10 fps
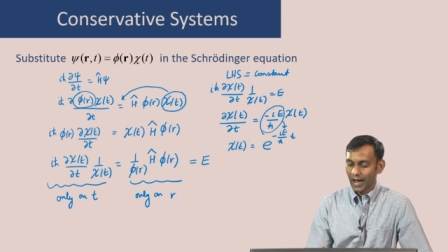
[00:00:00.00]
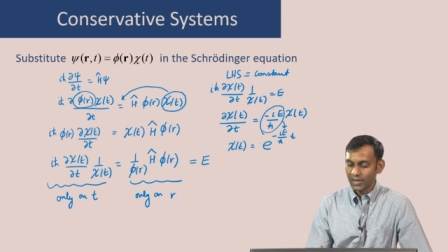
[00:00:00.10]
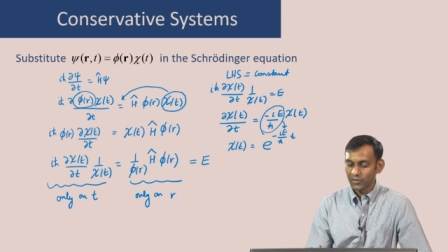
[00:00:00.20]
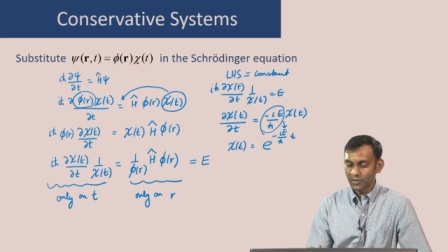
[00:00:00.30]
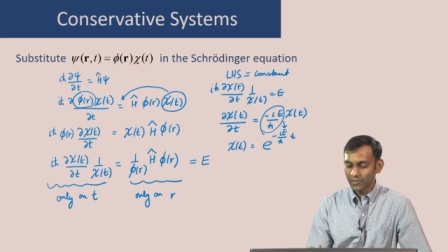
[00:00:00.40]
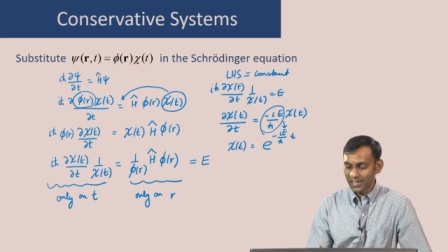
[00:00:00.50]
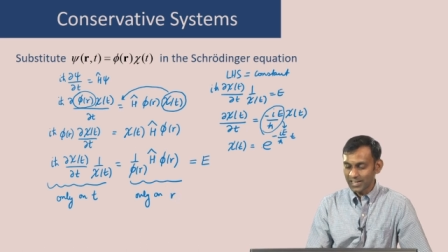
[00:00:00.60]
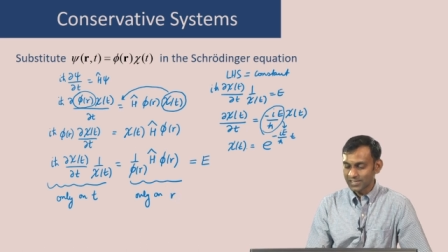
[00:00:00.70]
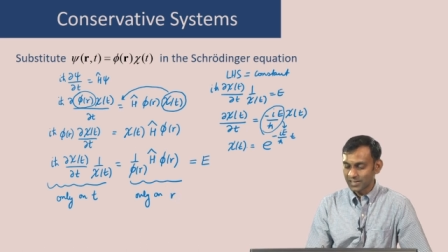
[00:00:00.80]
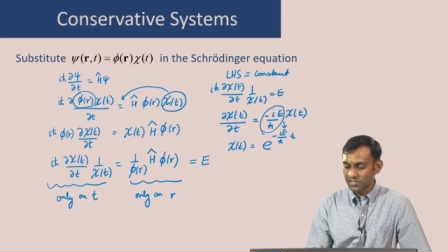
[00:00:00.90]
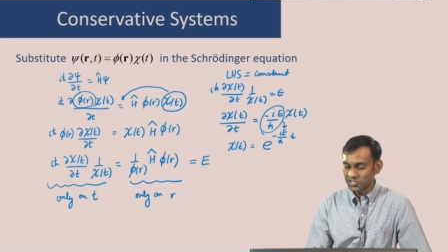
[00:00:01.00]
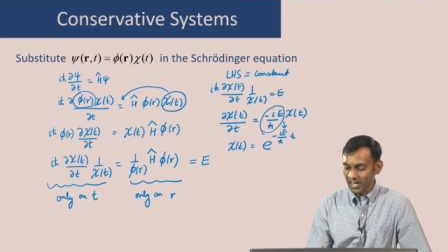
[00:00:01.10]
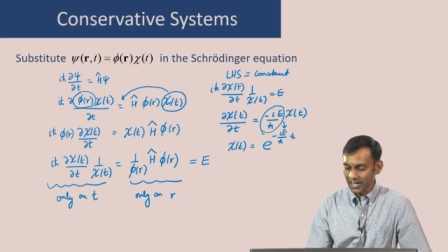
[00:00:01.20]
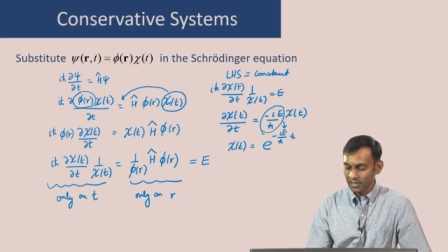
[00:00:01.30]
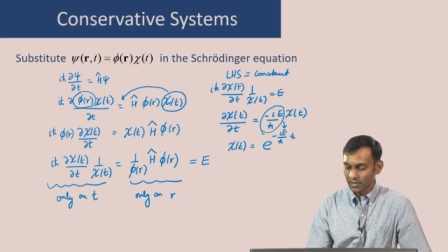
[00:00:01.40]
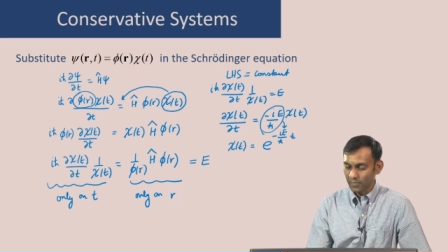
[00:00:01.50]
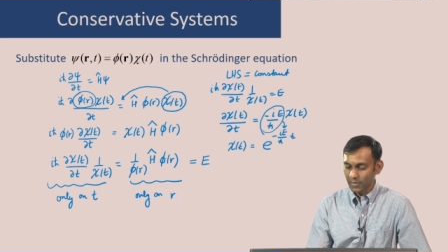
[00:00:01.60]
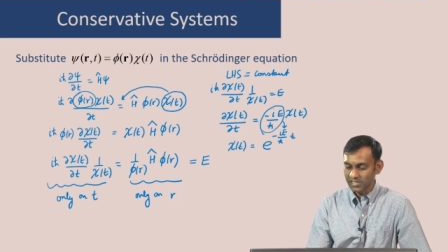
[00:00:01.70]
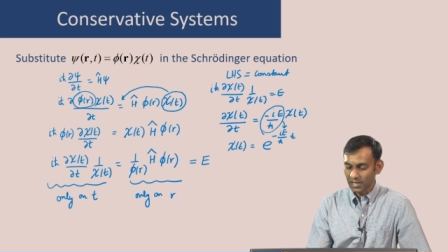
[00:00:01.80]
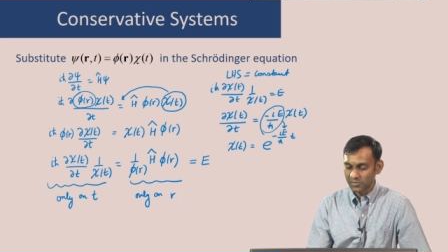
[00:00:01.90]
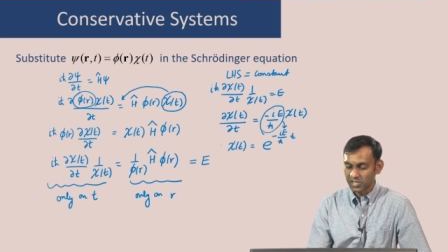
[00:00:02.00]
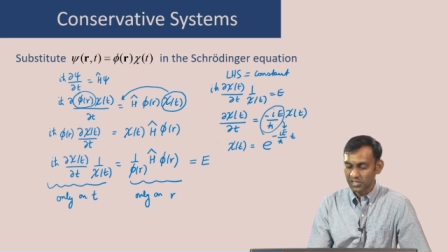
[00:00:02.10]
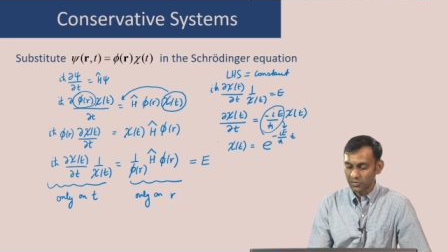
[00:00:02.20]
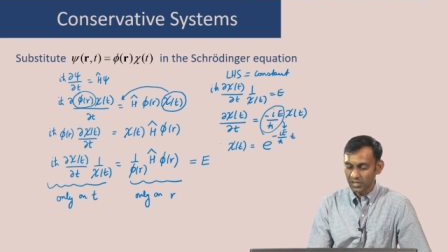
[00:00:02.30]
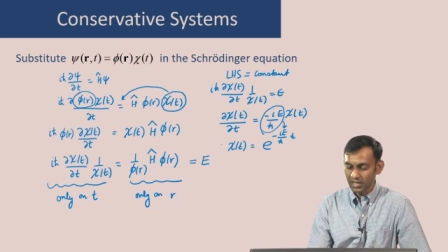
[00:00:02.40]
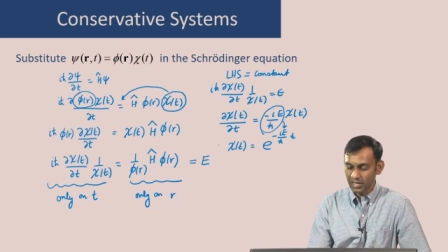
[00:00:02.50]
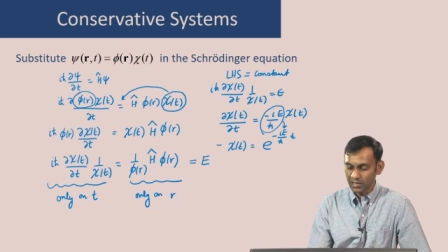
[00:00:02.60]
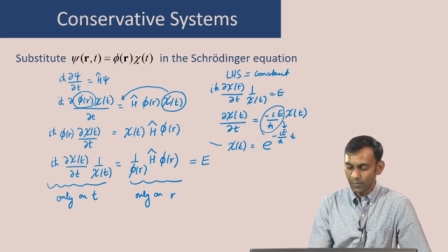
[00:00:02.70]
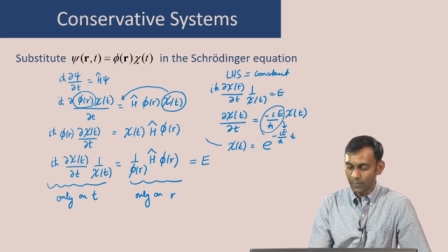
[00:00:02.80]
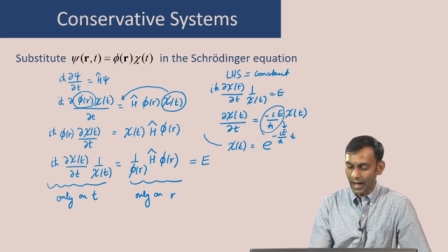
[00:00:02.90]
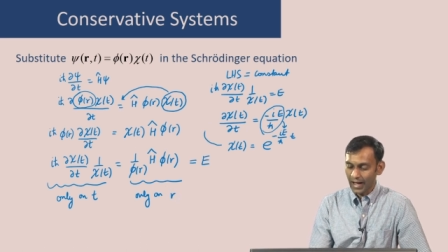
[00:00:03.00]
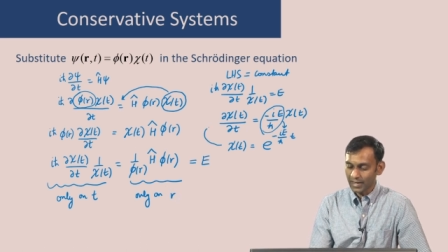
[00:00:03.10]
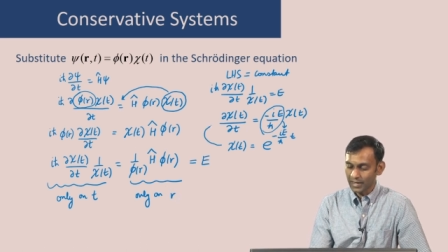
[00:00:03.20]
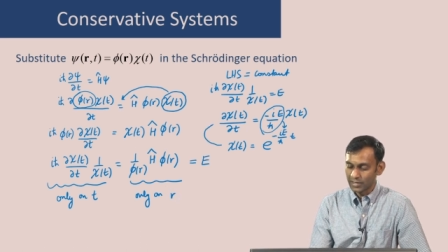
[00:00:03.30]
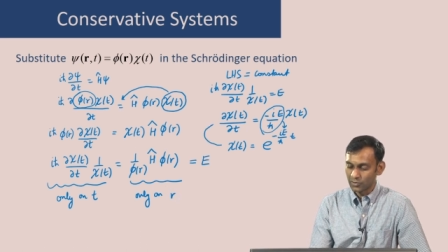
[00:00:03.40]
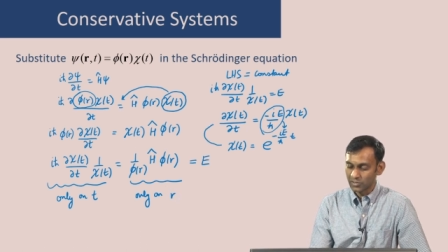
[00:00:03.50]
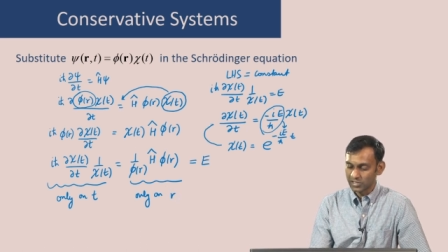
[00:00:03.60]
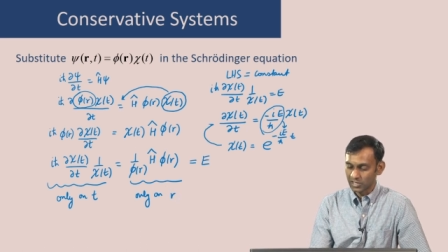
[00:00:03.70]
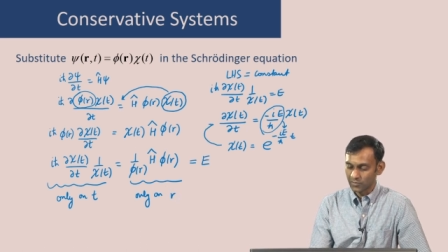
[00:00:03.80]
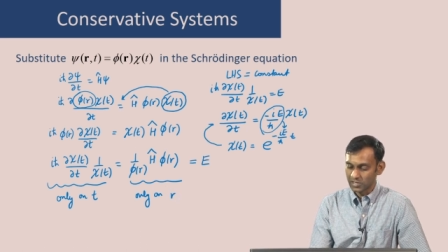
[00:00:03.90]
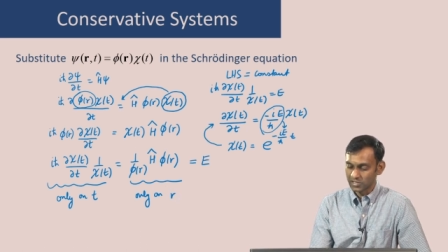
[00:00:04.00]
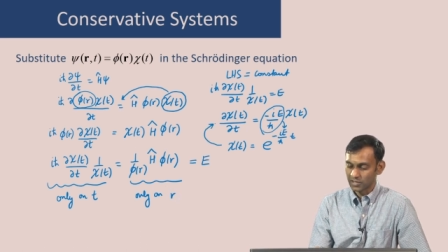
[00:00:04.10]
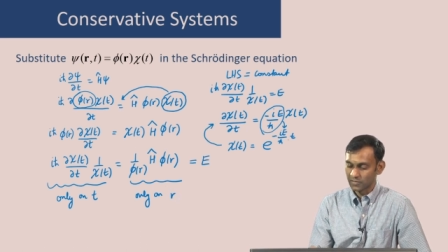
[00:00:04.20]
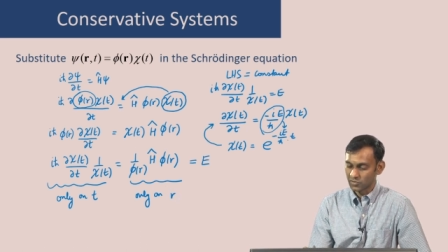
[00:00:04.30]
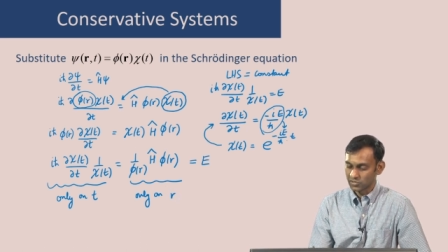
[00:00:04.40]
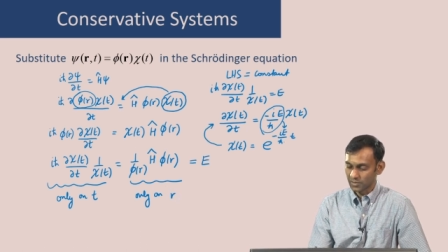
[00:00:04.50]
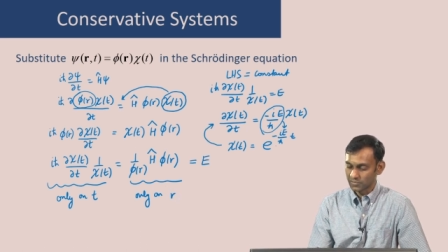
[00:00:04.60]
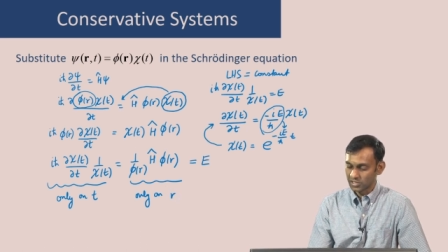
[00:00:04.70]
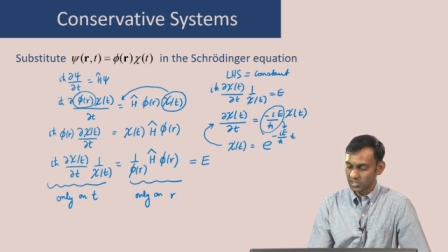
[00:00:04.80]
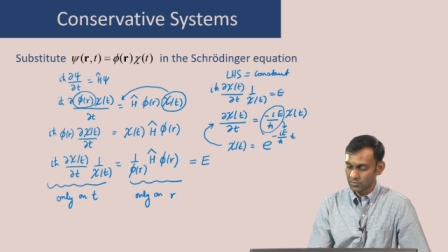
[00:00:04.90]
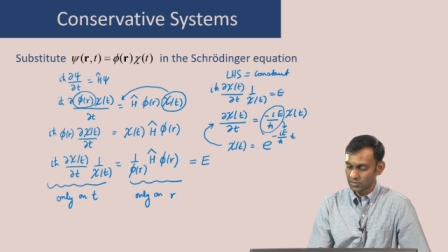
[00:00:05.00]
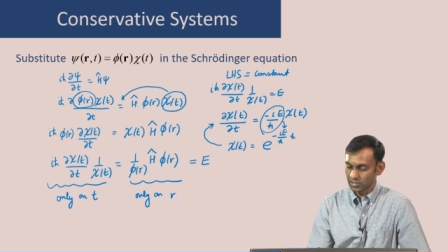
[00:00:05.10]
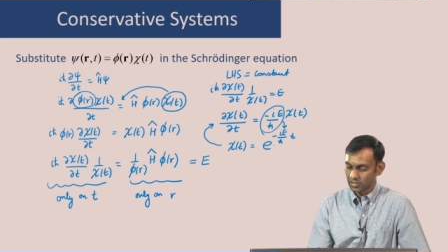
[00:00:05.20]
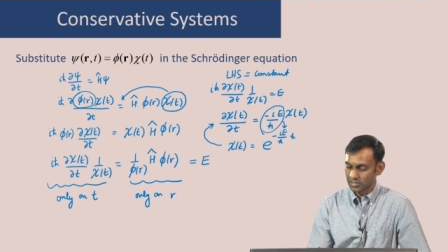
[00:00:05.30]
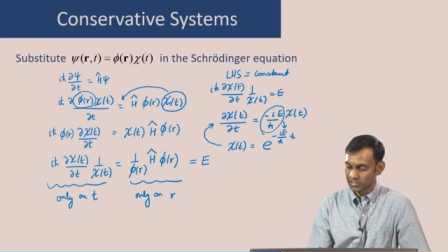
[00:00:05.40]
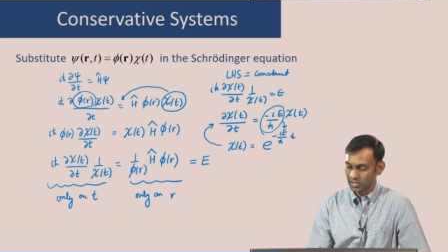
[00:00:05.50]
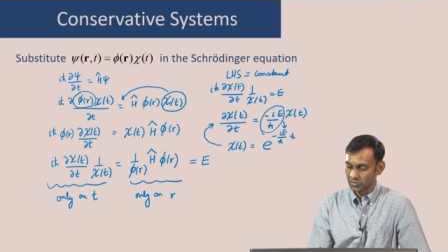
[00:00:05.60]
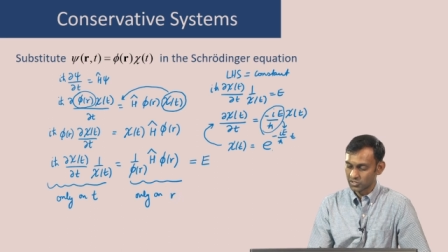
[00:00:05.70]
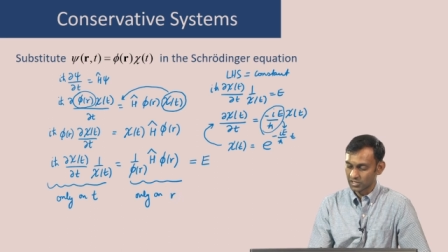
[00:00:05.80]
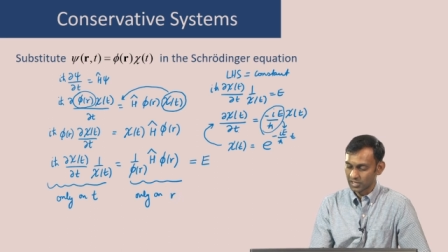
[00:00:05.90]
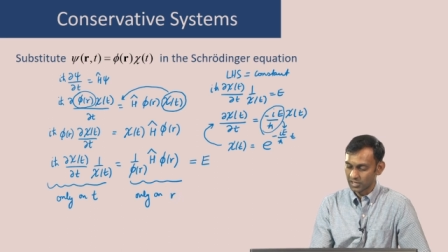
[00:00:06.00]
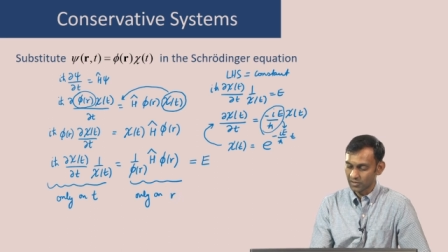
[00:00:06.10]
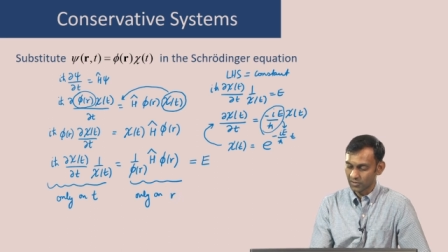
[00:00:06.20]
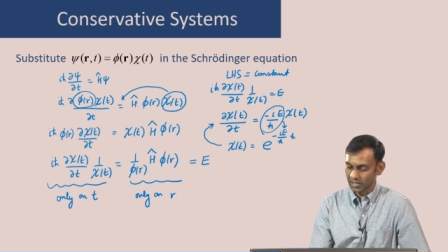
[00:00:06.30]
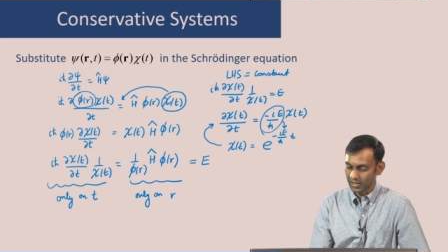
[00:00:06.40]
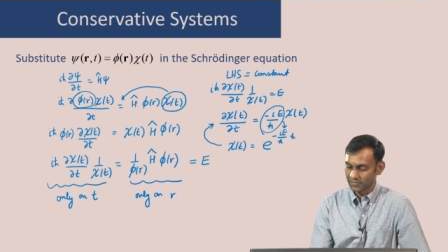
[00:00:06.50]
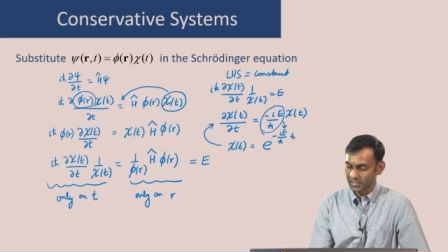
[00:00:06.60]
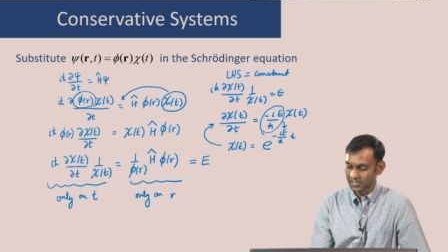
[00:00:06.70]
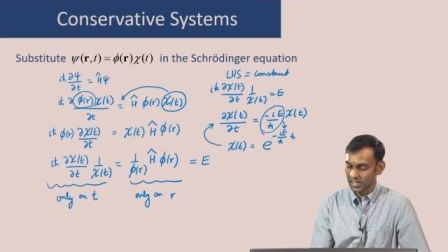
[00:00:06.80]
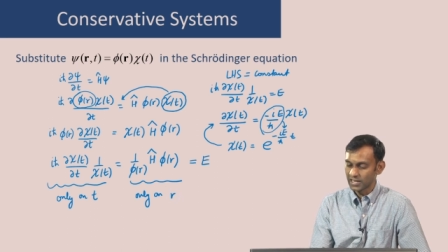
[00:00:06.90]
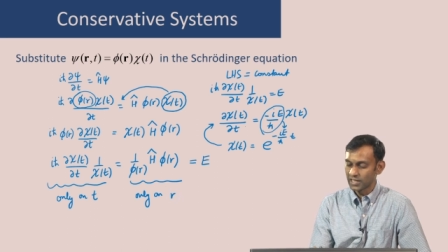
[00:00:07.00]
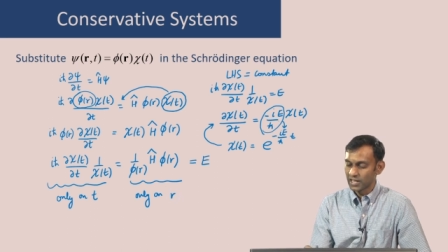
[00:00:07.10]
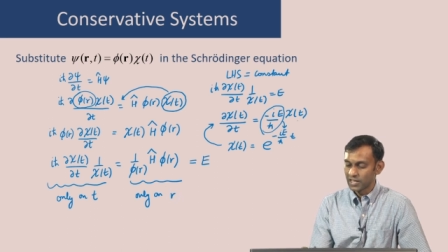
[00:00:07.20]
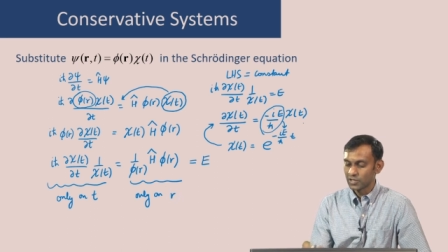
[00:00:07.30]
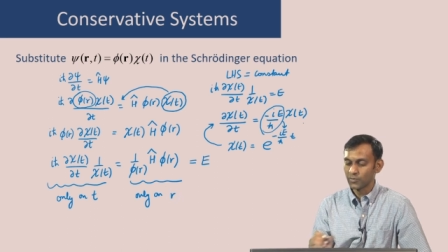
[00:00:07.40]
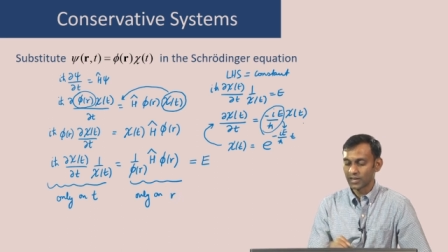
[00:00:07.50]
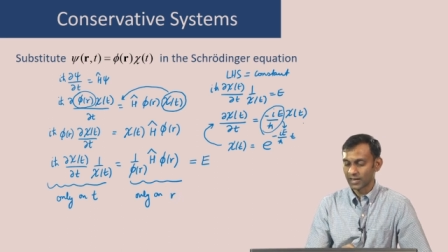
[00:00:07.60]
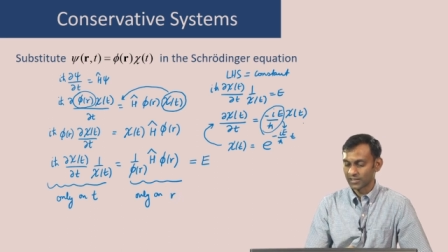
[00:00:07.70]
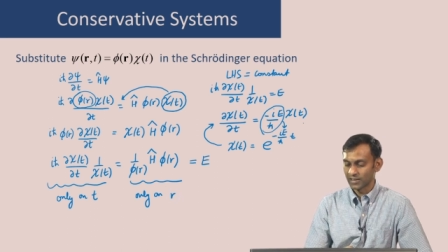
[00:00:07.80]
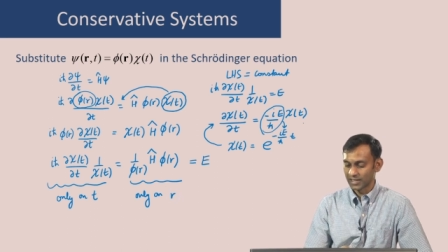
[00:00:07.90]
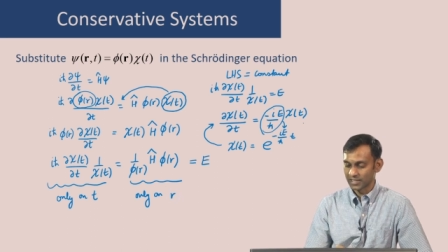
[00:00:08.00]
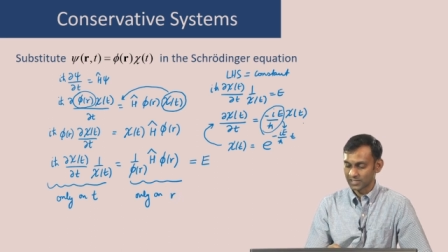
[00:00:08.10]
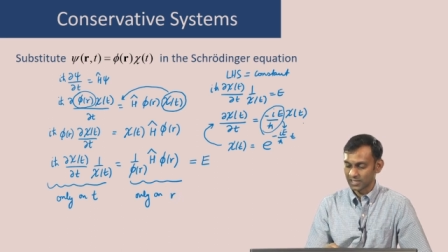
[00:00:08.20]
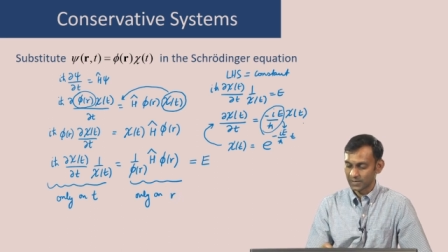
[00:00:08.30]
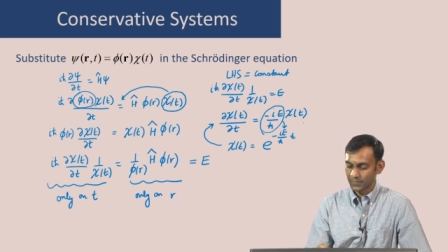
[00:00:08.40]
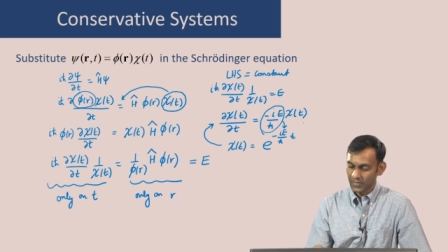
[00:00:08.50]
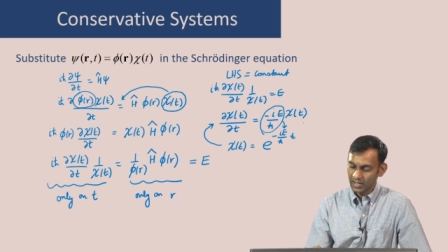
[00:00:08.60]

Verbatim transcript: and you can very easily check by substituting it back into this equation. If you substitute the solution here on the left hand side, you will get the right hand side.